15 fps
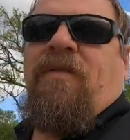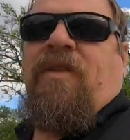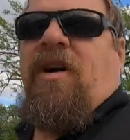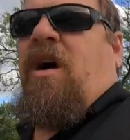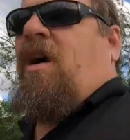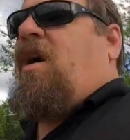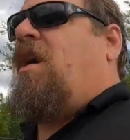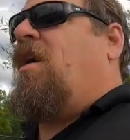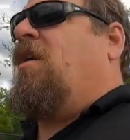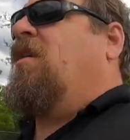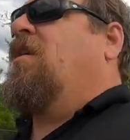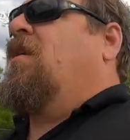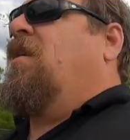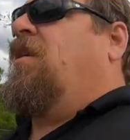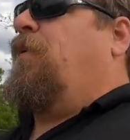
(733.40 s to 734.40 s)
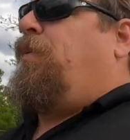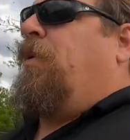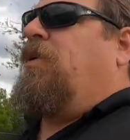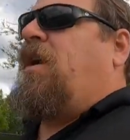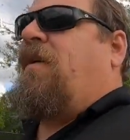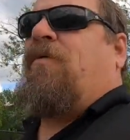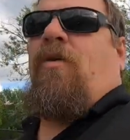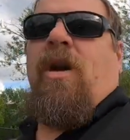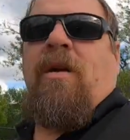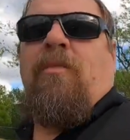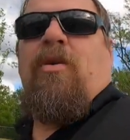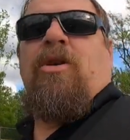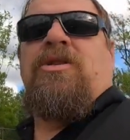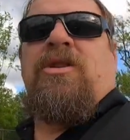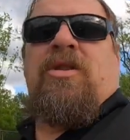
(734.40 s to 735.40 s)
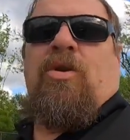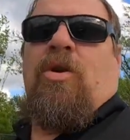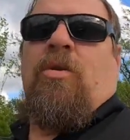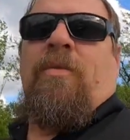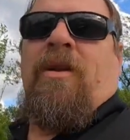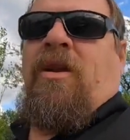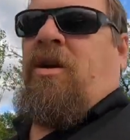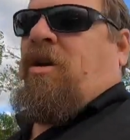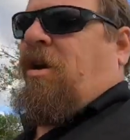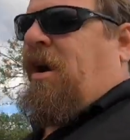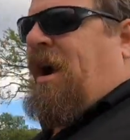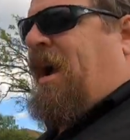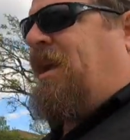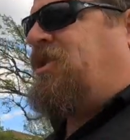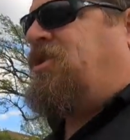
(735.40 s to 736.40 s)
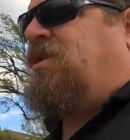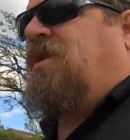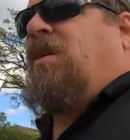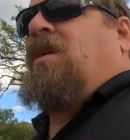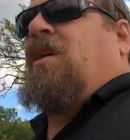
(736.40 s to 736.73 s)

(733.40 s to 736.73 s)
off the car, you pulled off running boards, you threw them in your garage,